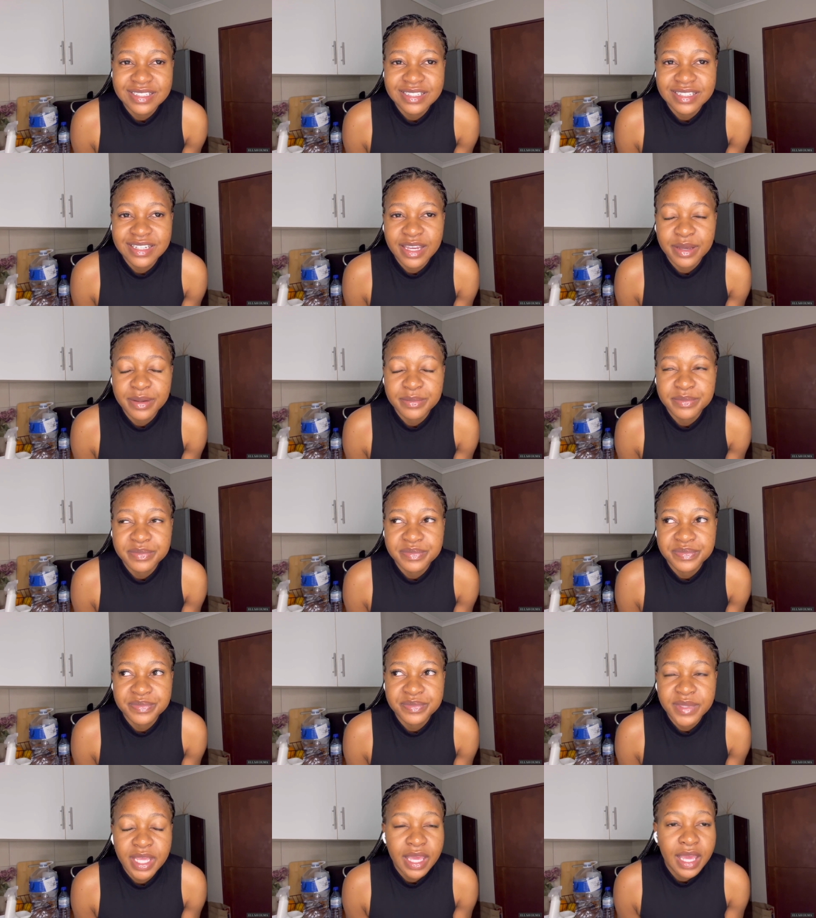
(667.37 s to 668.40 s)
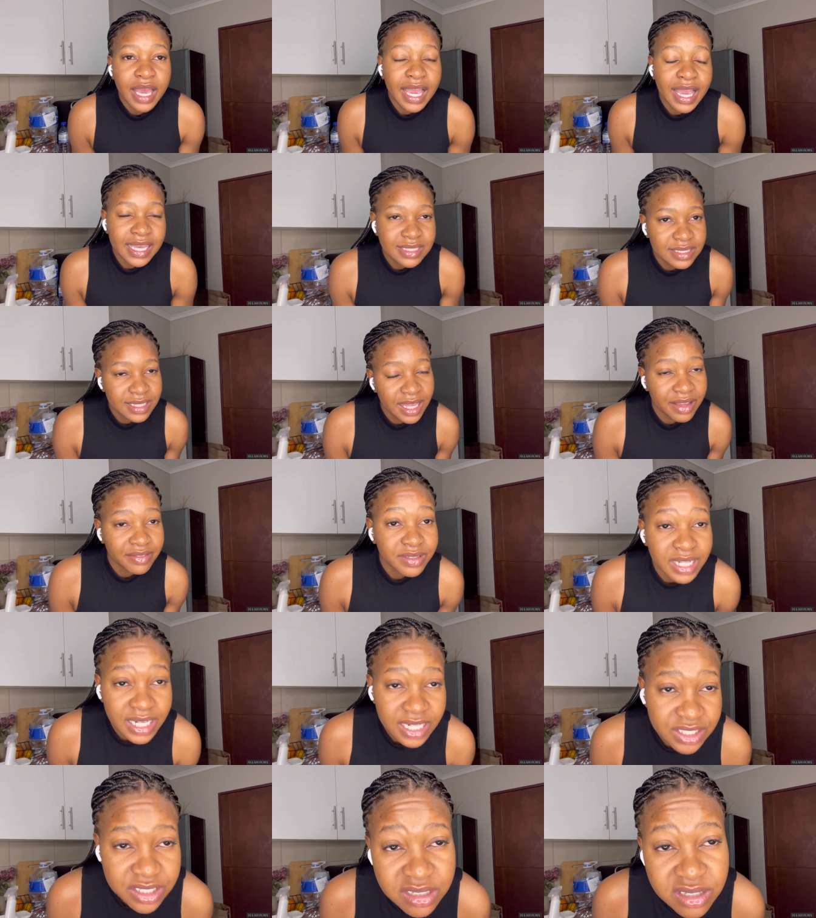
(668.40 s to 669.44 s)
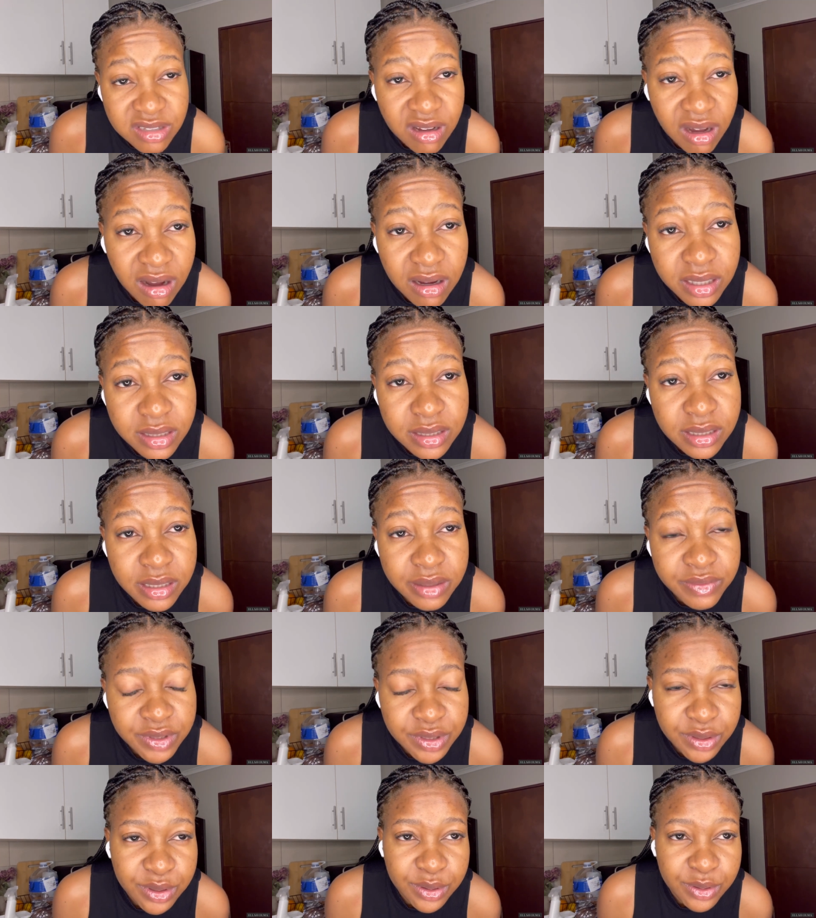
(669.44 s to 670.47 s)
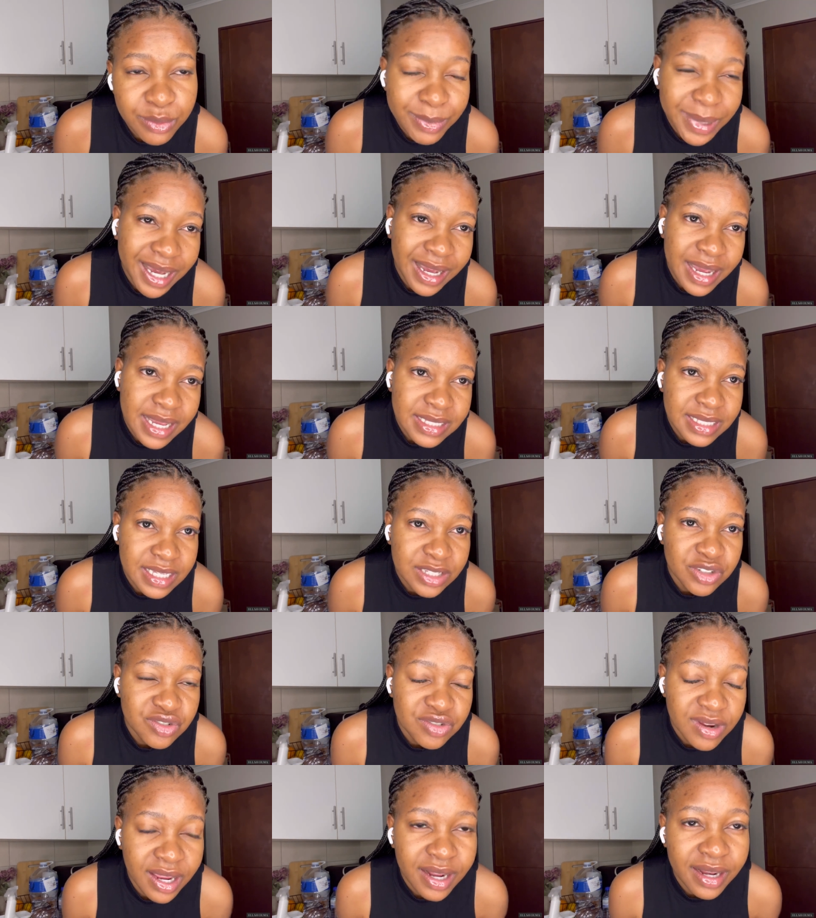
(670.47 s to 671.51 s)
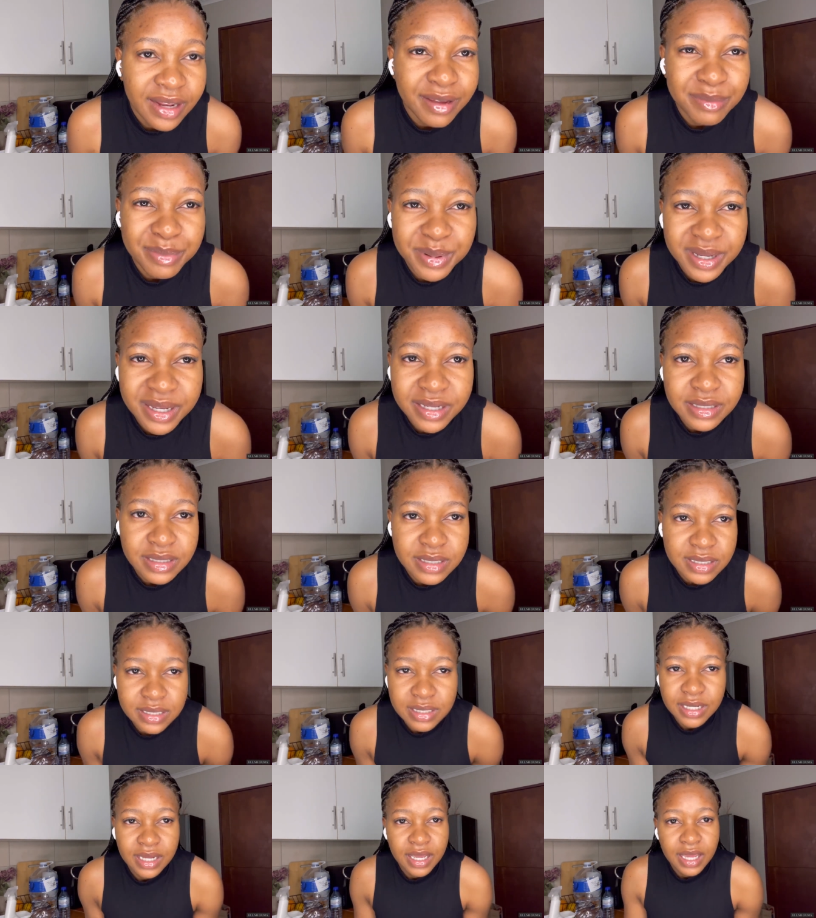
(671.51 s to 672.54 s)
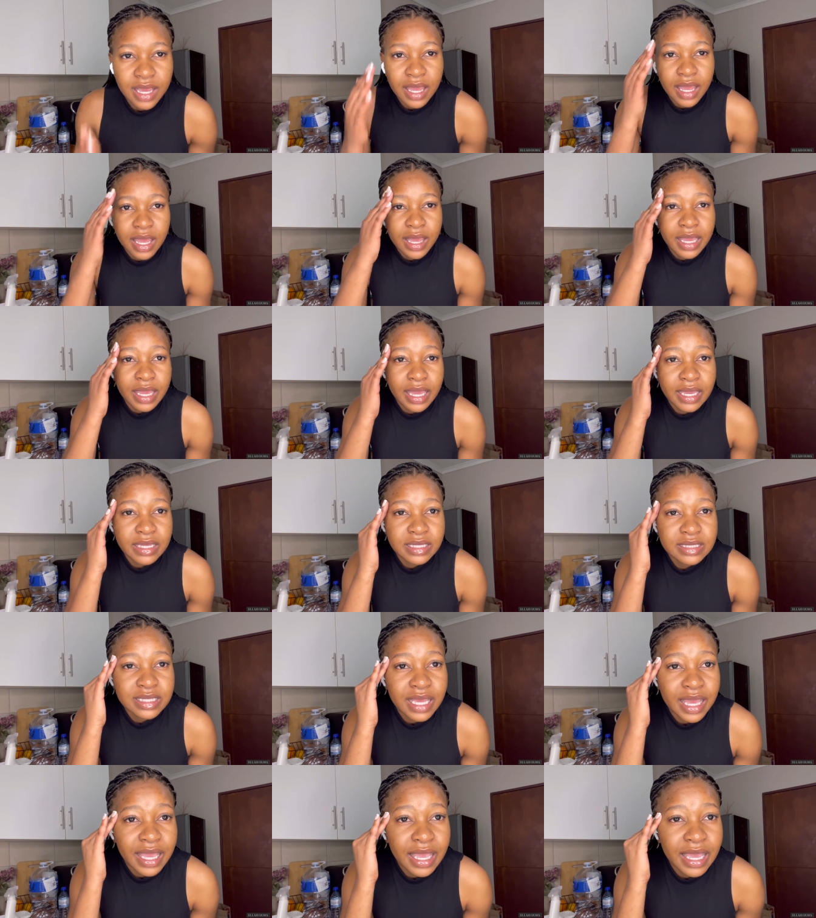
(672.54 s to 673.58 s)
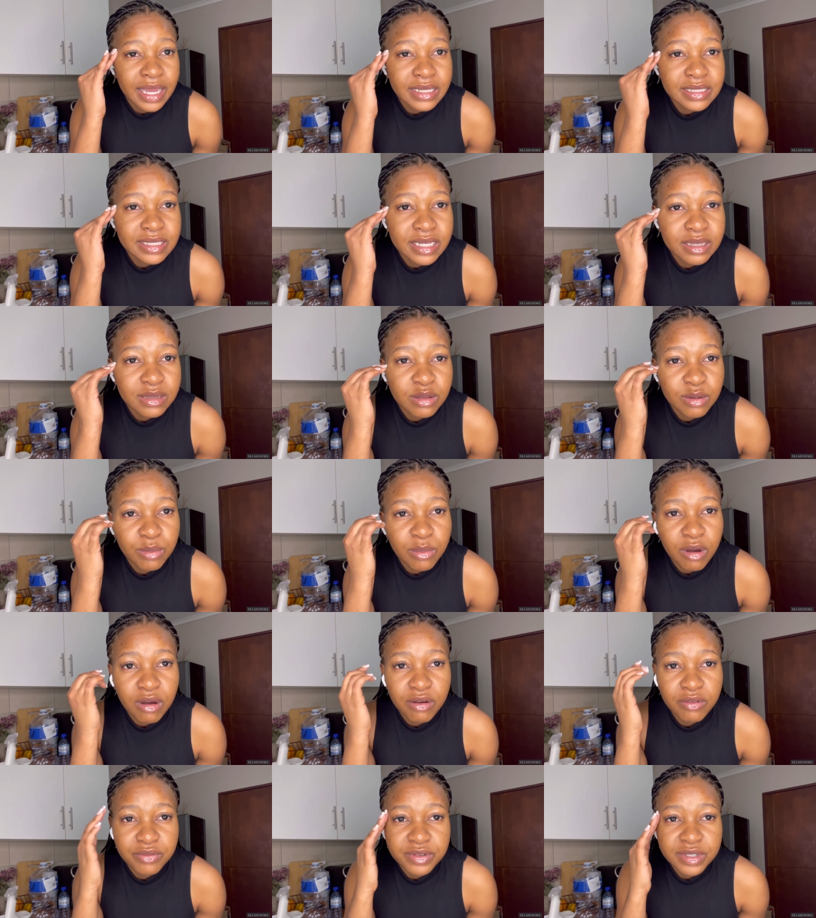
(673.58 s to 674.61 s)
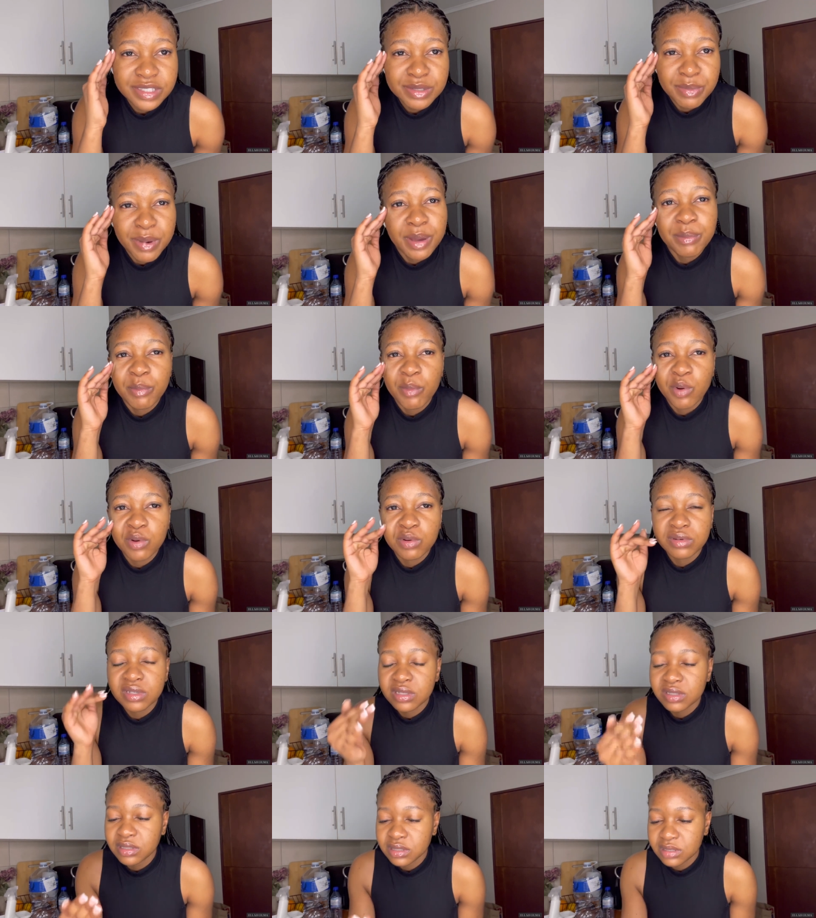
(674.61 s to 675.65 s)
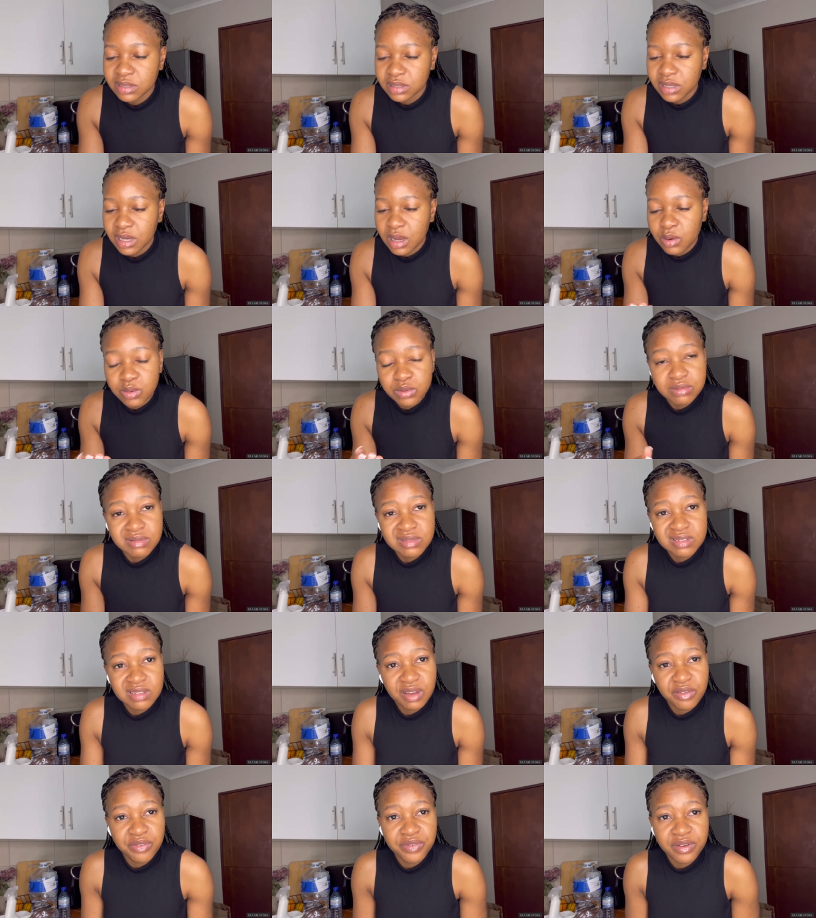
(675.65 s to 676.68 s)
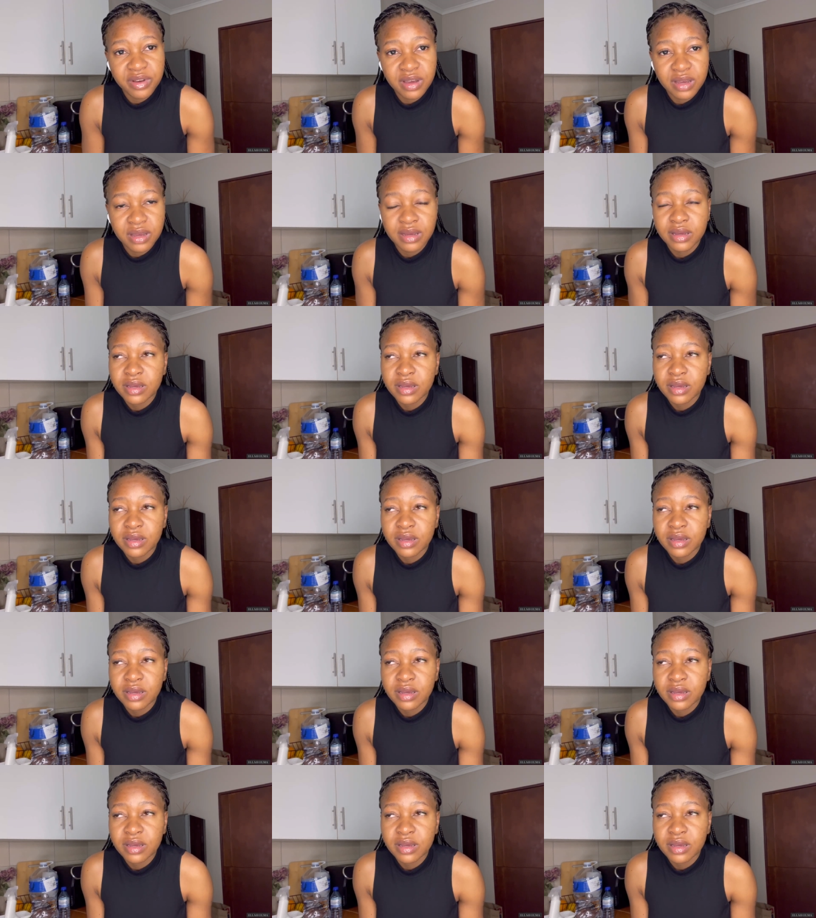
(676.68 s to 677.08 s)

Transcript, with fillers: Yeah. I still have the lashes on even though my eyes are struggling but guys I can't take them off it's my morning I will suffer